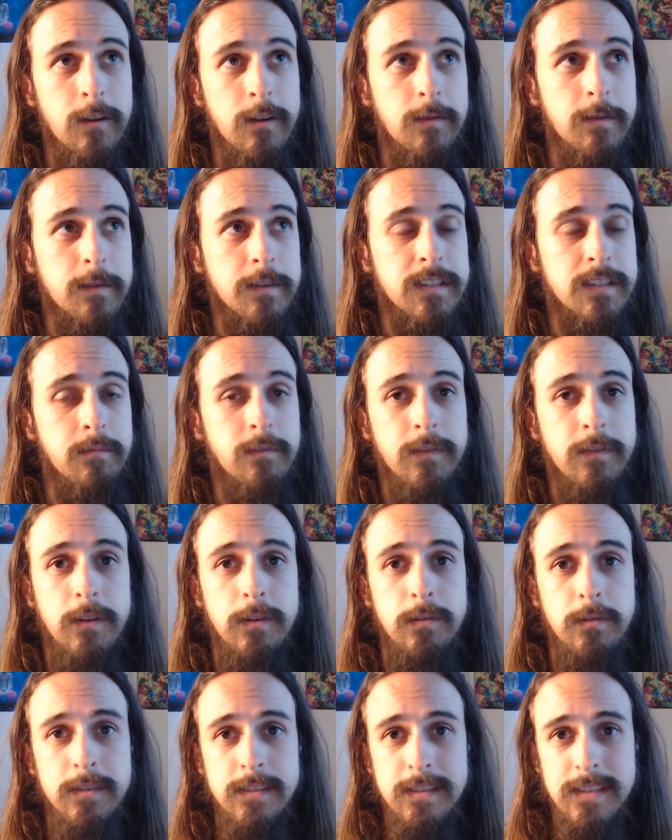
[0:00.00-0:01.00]
for some of
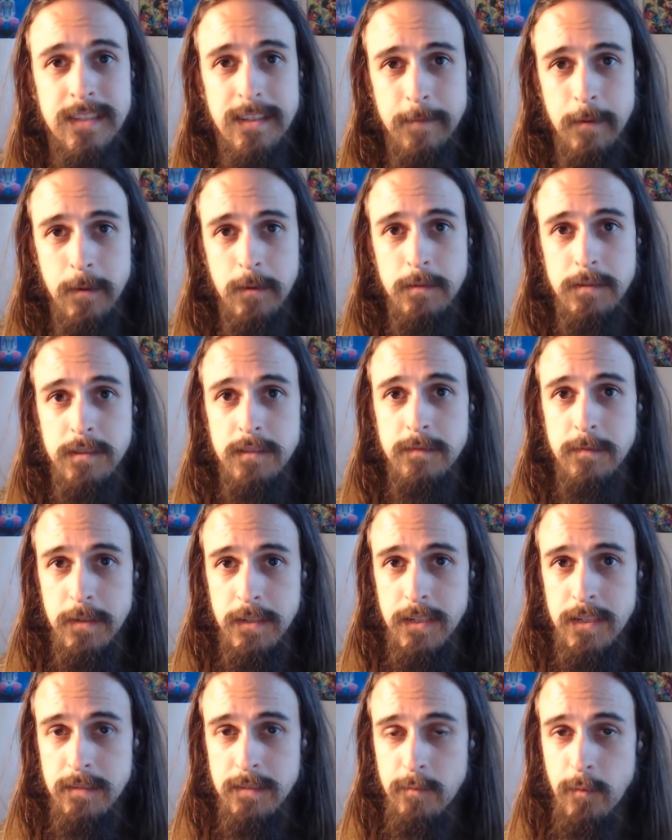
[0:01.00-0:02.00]
you it's difficult to
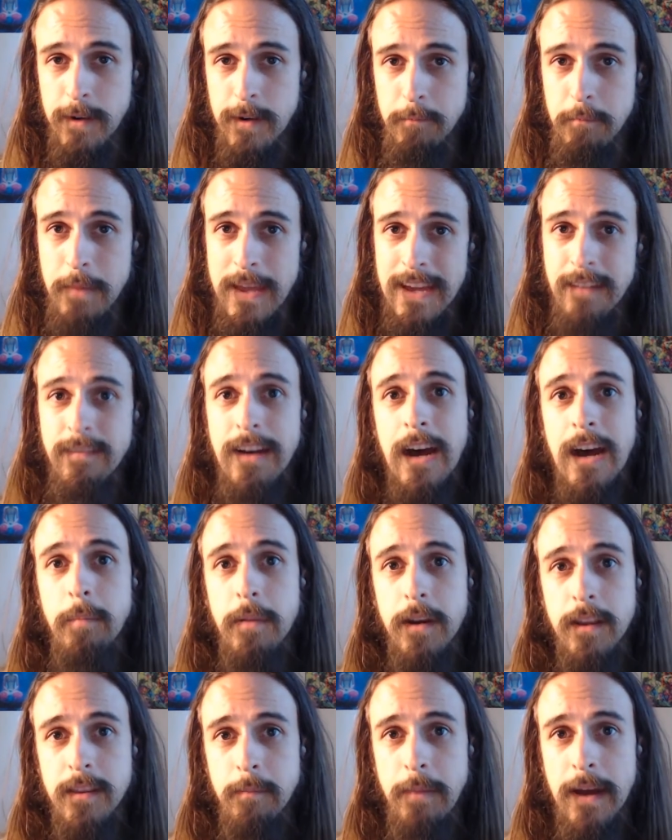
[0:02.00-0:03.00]
forgive what may have happened
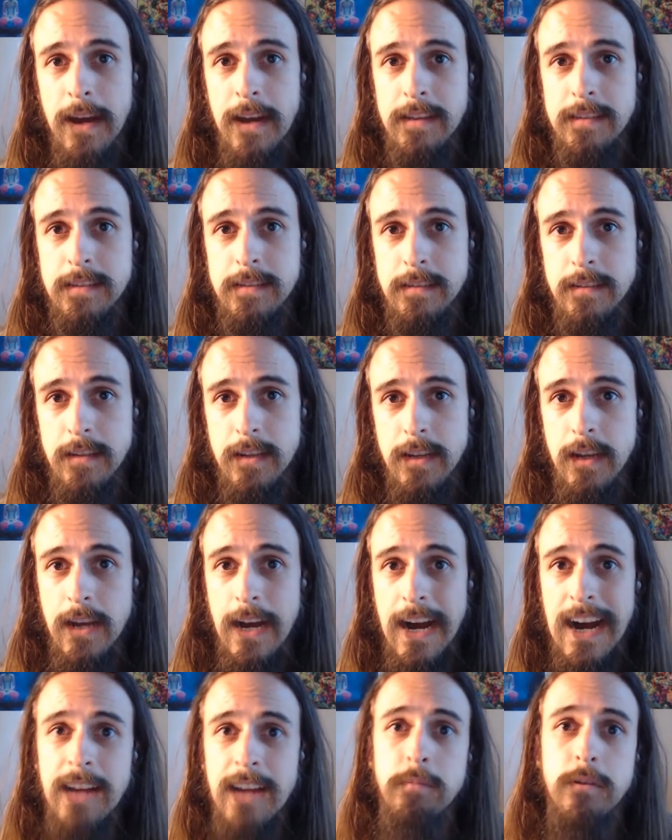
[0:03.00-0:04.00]
in the past.
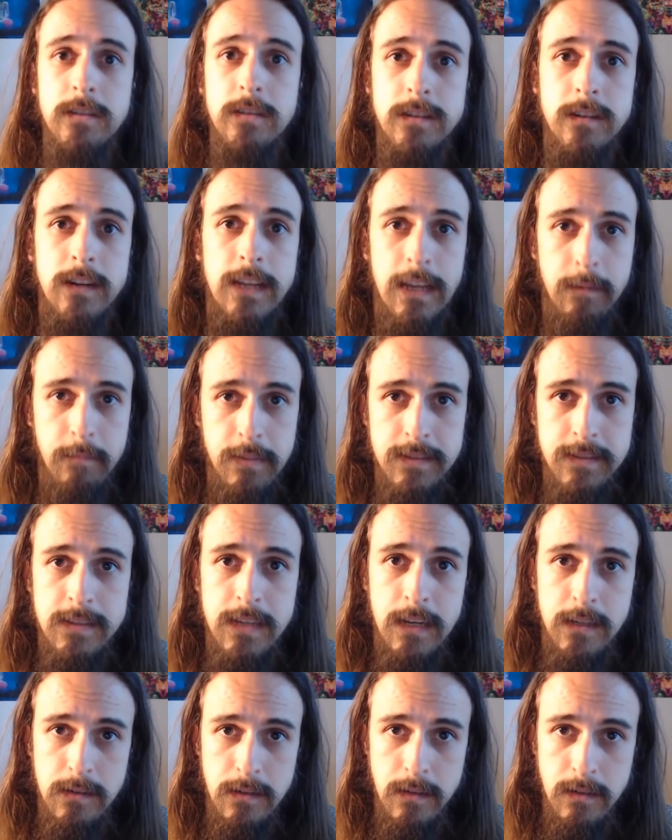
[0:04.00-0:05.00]
I personally have been
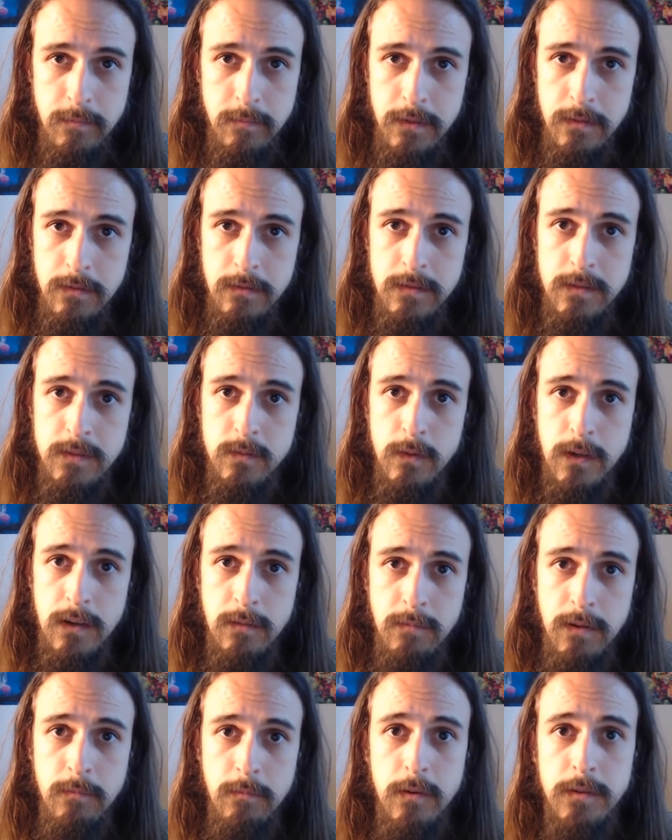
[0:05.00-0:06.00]
sexually abused as well
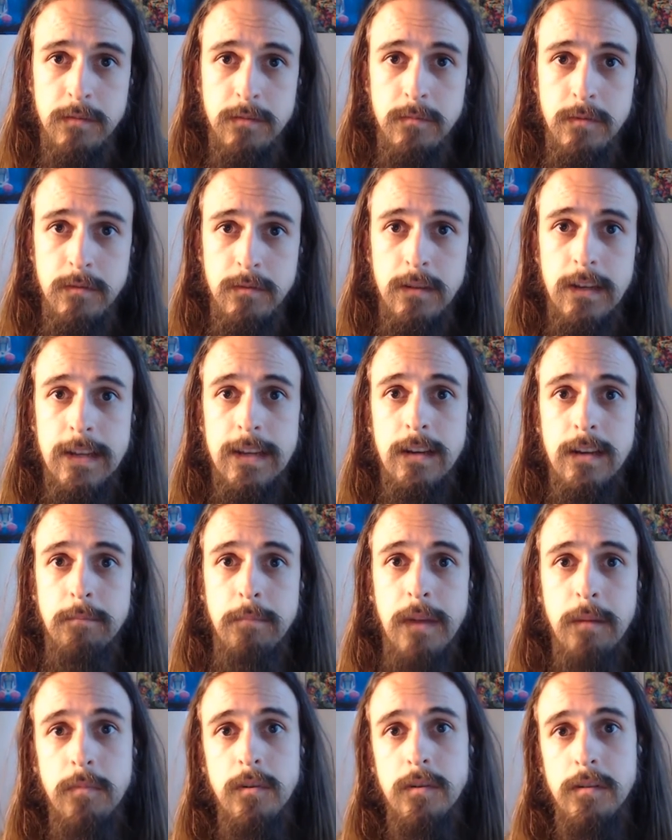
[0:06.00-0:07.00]
by multiple
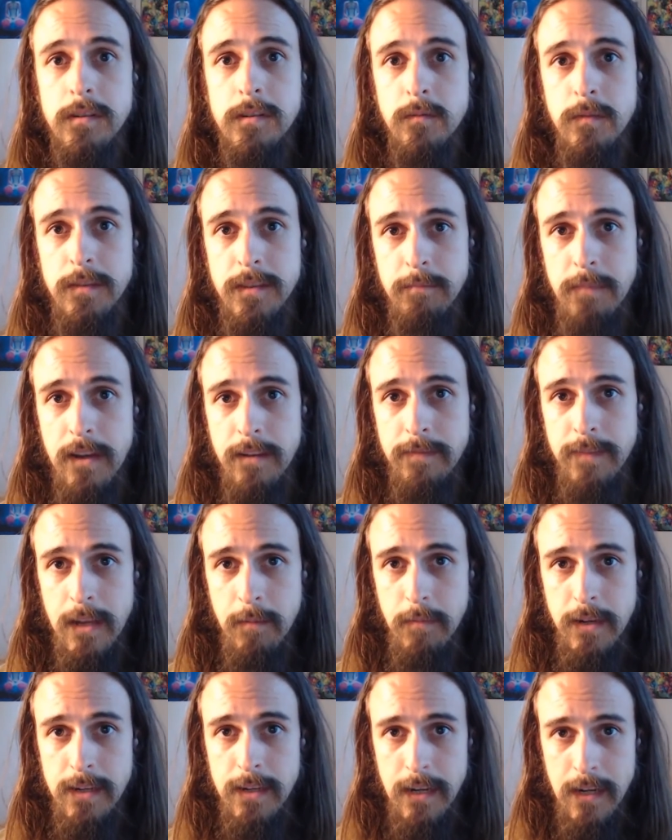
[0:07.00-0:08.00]
members within my
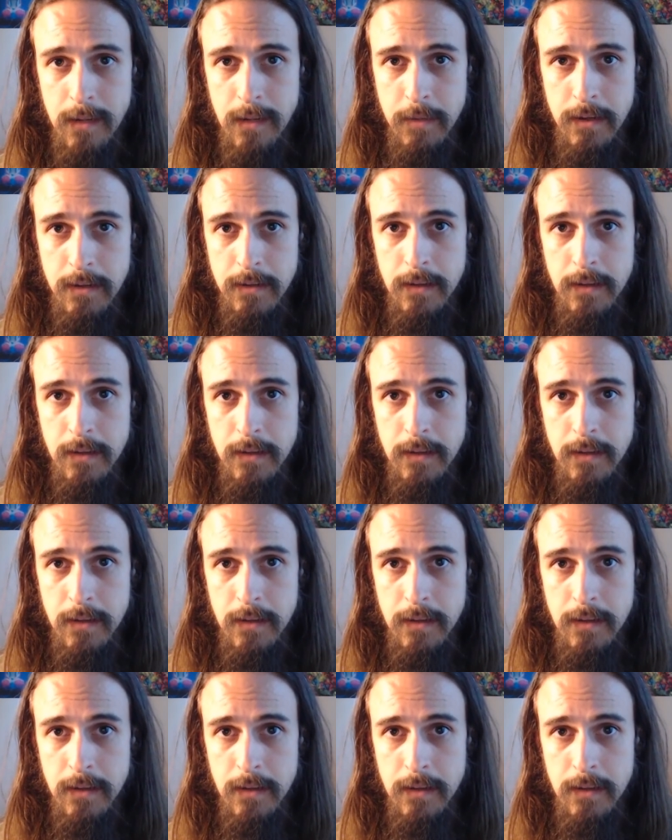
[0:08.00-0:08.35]
family dynamic.